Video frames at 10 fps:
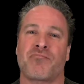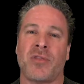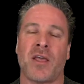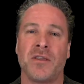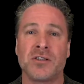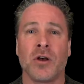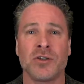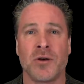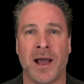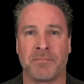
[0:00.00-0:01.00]
This
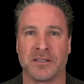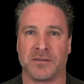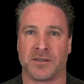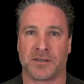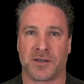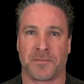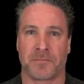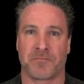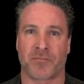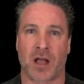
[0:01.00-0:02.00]
also happens
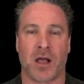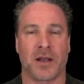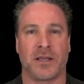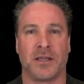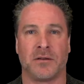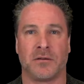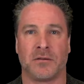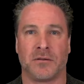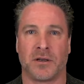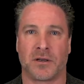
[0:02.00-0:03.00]
a lot
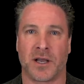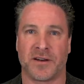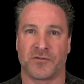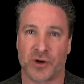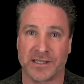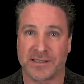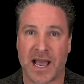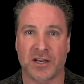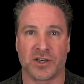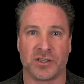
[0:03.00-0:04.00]
in the kind of
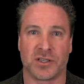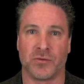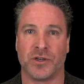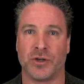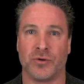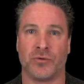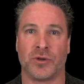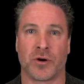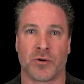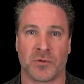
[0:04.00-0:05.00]
transactions that we do in
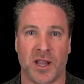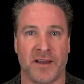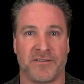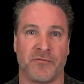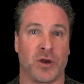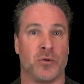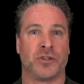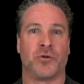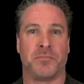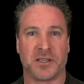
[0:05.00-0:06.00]
our normal life. If we go
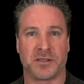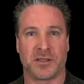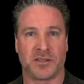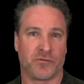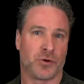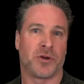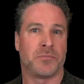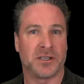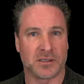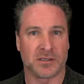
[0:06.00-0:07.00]
into a business, if we're doing a
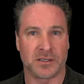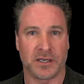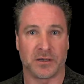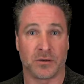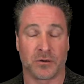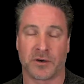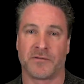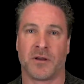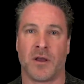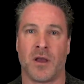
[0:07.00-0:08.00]
business deal, or if
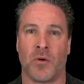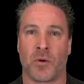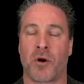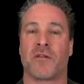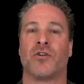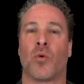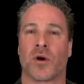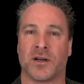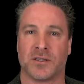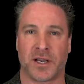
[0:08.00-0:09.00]
we're part of an
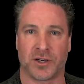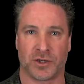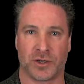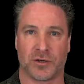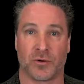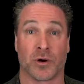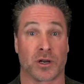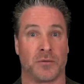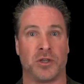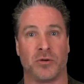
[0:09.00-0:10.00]
organization or a
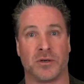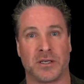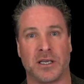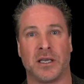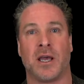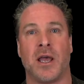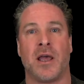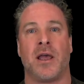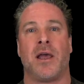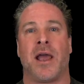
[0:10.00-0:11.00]
community,
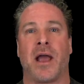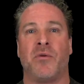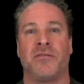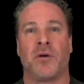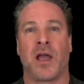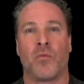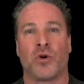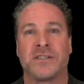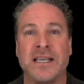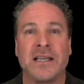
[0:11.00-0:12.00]
and we're
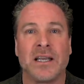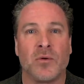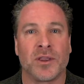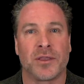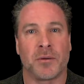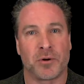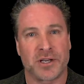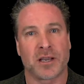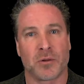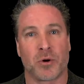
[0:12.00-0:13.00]
dealing with a
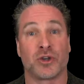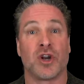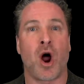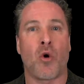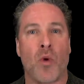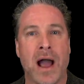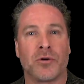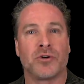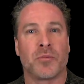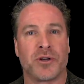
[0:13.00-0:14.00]
particular person
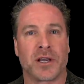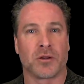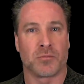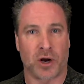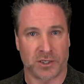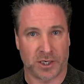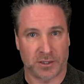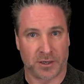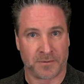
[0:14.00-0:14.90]
around a particular project.